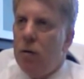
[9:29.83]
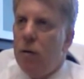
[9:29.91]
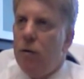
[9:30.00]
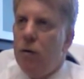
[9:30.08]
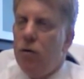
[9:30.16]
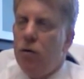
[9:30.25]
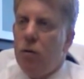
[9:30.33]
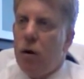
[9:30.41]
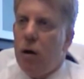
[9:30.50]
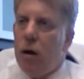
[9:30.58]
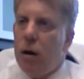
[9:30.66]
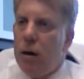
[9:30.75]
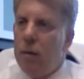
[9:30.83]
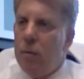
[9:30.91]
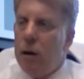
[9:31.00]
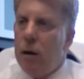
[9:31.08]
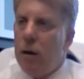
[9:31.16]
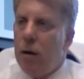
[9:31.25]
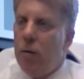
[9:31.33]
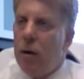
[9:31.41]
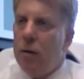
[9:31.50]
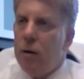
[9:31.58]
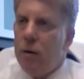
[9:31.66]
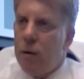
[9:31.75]
so if you try and be
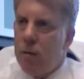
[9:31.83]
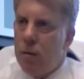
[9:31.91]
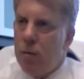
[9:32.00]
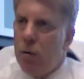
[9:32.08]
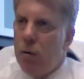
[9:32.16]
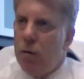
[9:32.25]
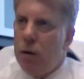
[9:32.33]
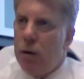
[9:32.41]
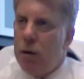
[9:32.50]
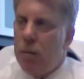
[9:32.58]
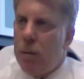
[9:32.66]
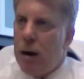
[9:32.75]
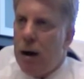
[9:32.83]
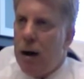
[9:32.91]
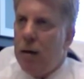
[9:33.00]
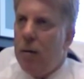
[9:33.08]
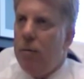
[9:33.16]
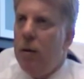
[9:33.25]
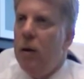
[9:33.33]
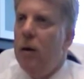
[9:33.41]
aggressive in removing the polyp,